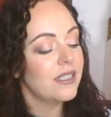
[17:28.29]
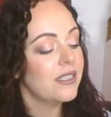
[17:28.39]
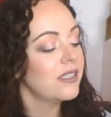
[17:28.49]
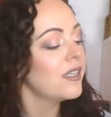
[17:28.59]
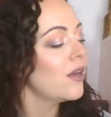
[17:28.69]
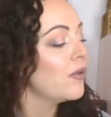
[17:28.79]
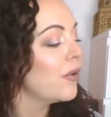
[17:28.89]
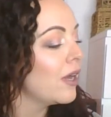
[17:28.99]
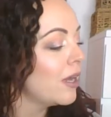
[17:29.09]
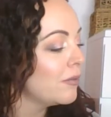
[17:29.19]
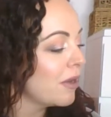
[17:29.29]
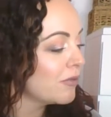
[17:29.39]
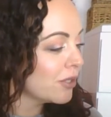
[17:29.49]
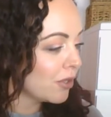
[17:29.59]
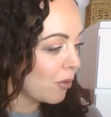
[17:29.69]
So
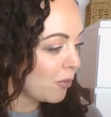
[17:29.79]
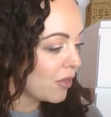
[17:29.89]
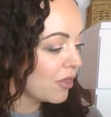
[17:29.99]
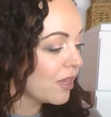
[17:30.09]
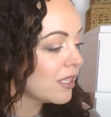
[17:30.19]
I've just gone with